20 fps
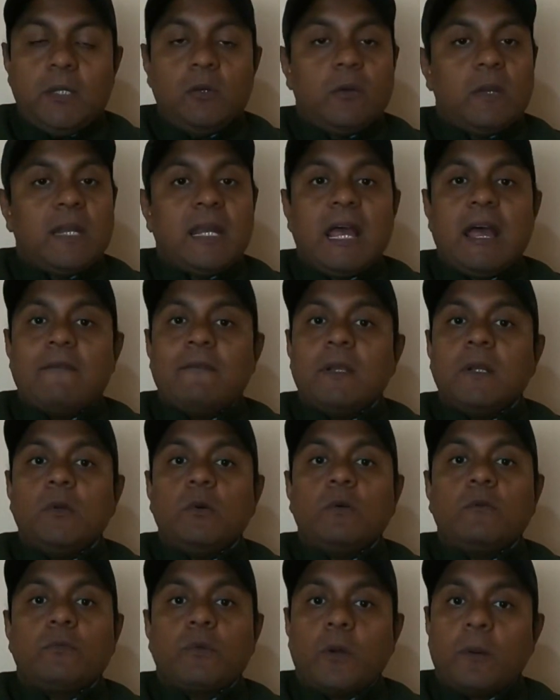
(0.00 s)
You can have a
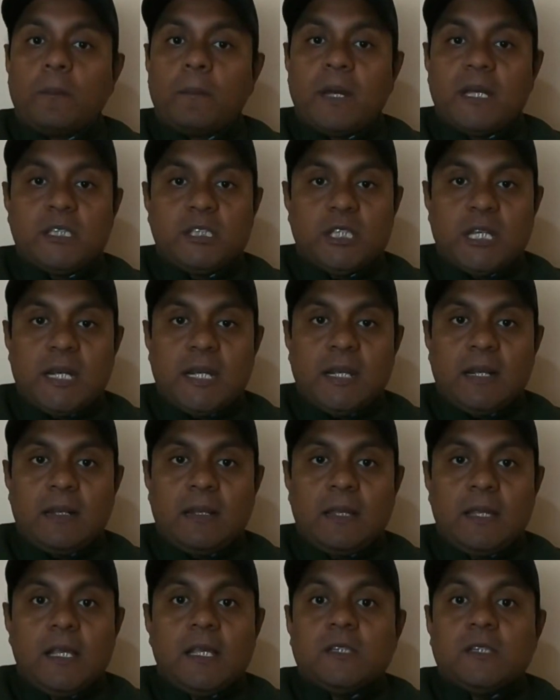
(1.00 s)
look from my channel.